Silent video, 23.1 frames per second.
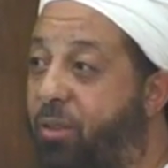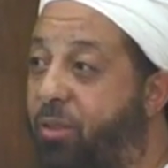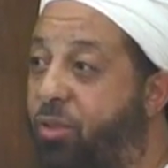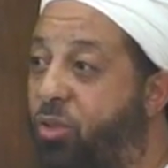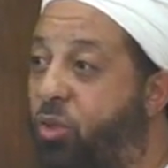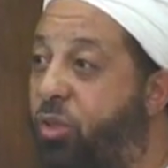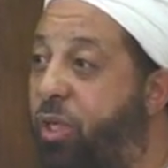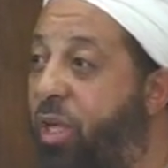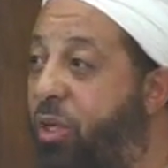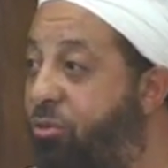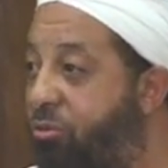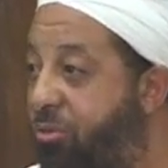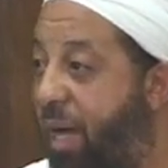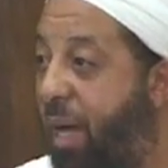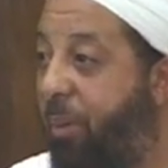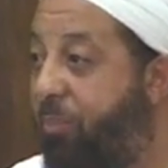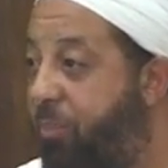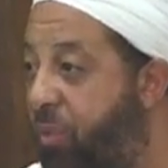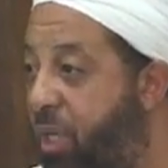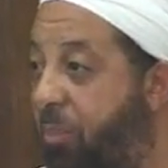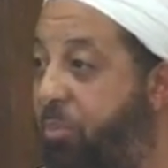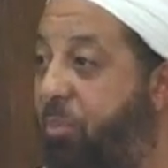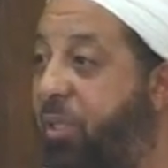So they
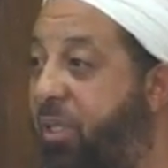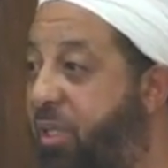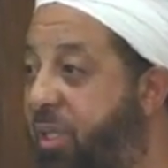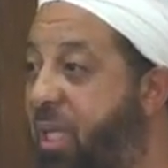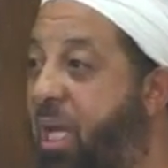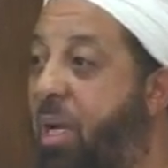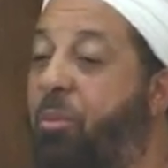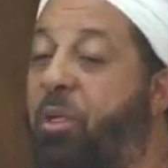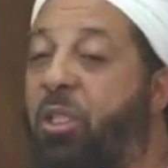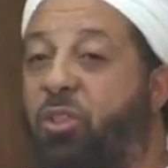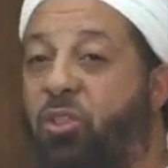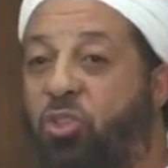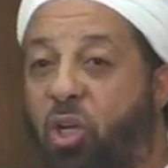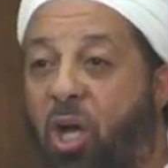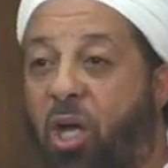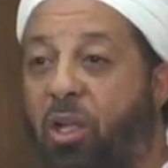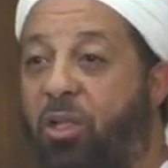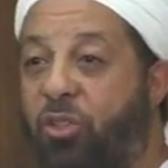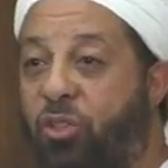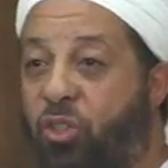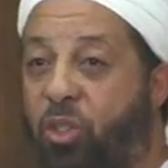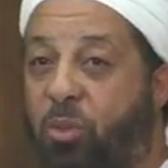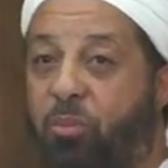wrapped up Islamic
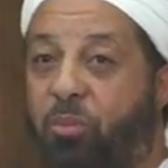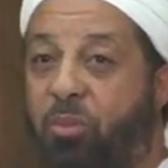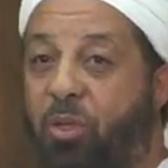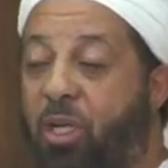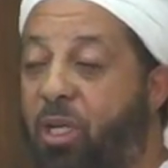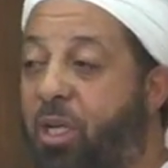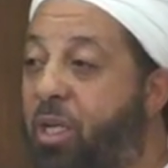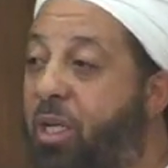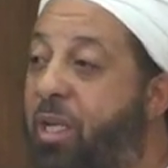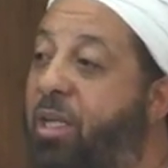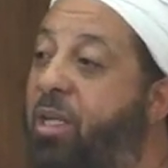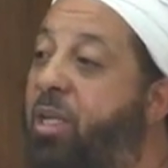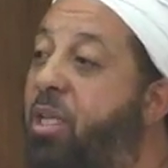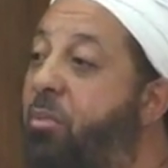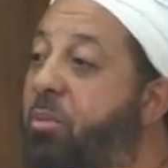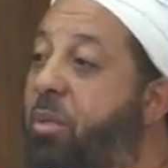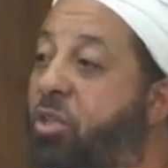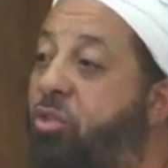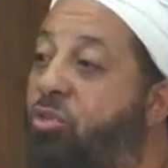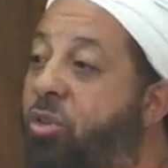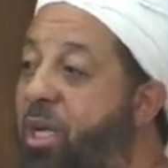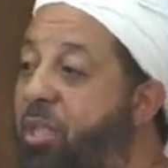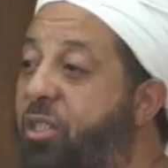scholarship in the
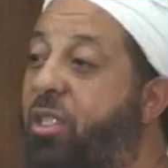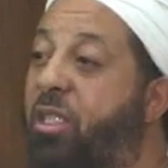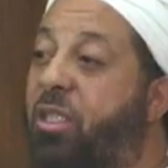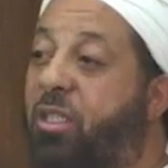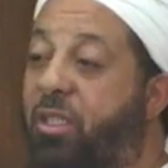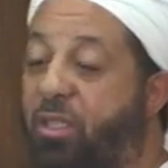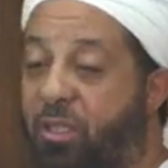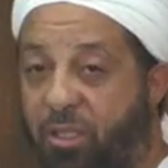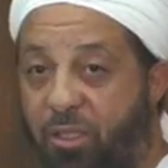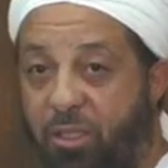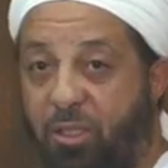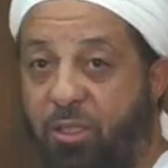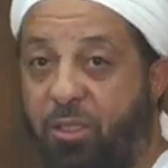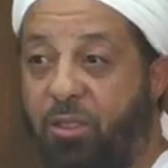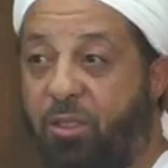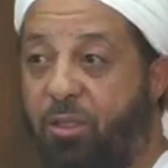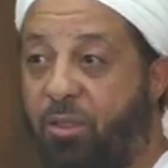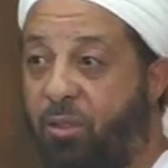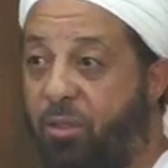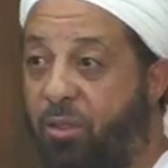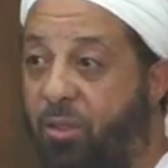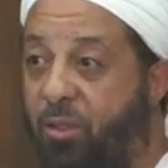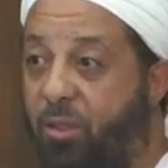madrasas
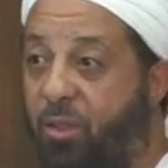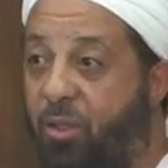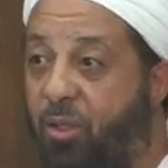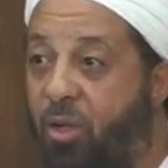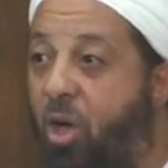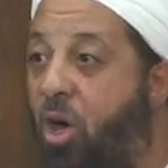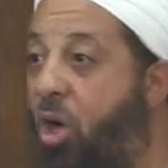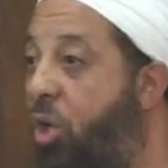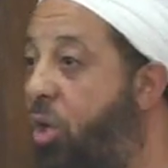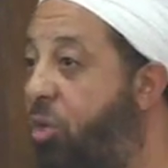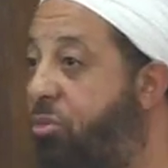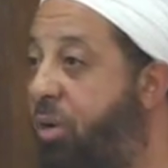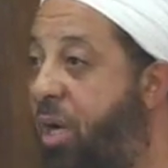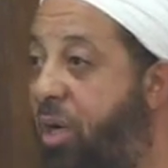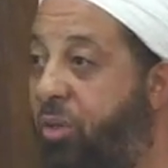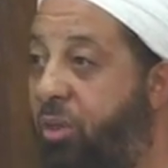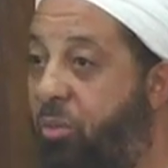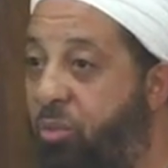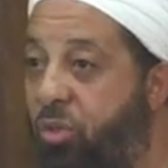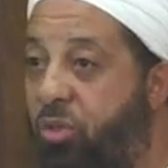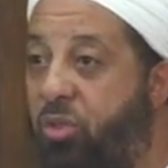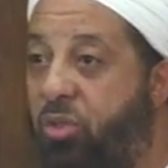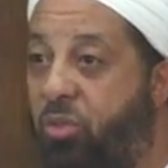all
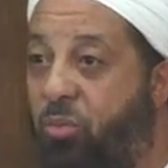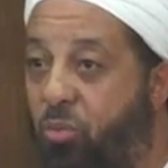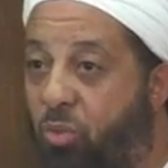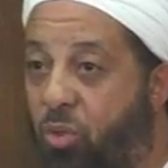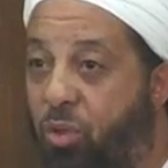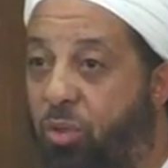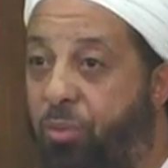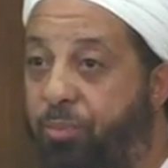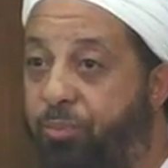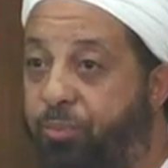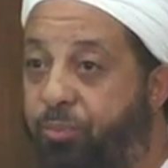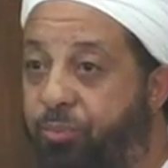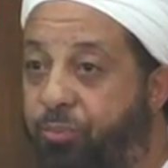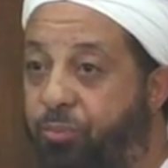around the Muslim world.